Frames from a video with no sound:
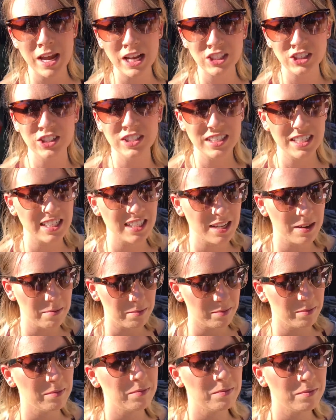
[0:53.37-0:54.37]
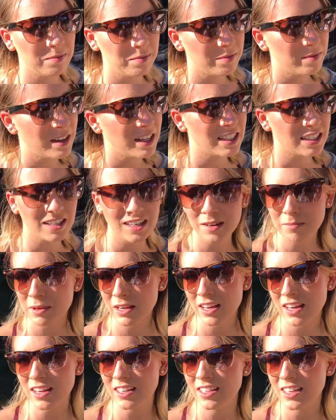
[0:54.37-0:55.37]
patriotism. It's gonna
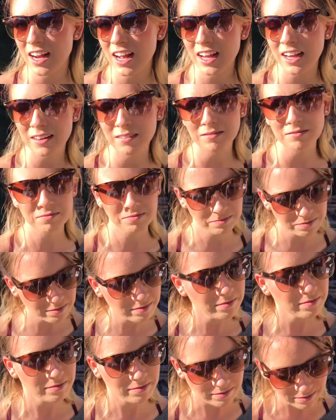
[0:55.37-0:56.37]
be good tonight.